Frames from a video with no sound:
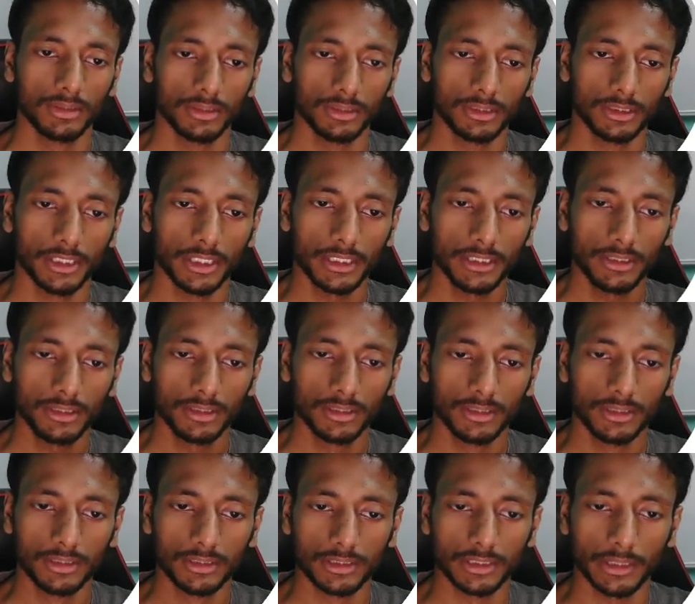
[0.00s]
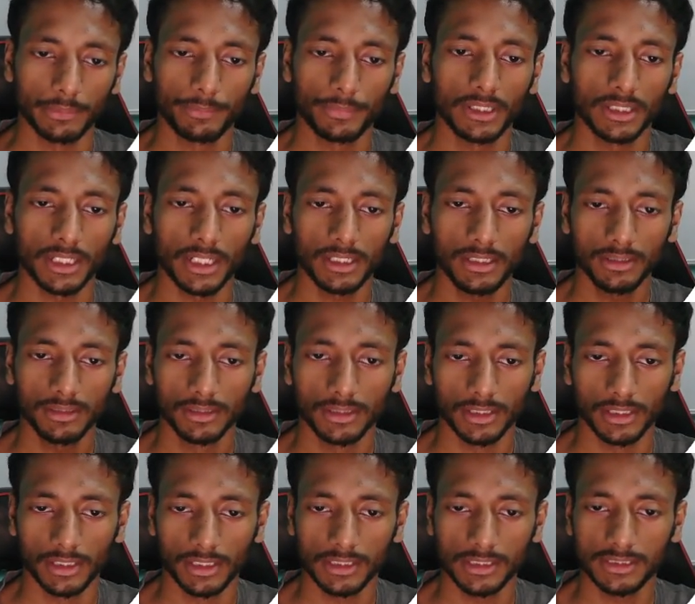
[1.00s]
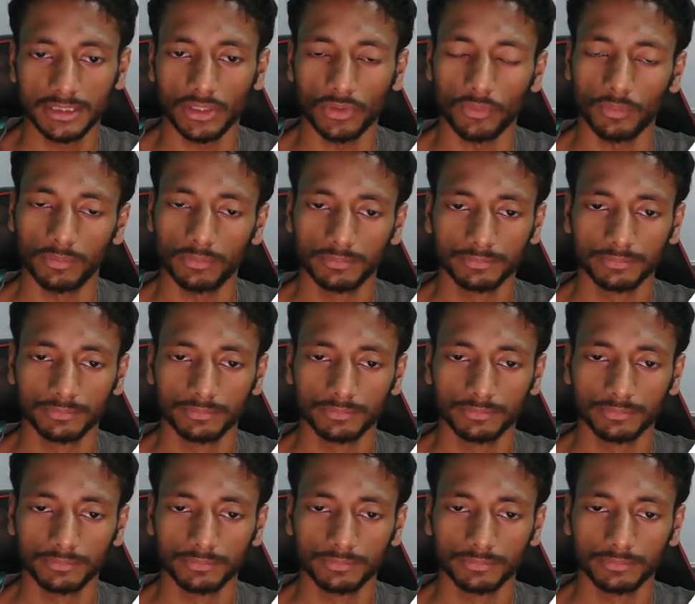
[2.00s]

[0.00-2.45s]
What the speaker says: then 999 it is 0,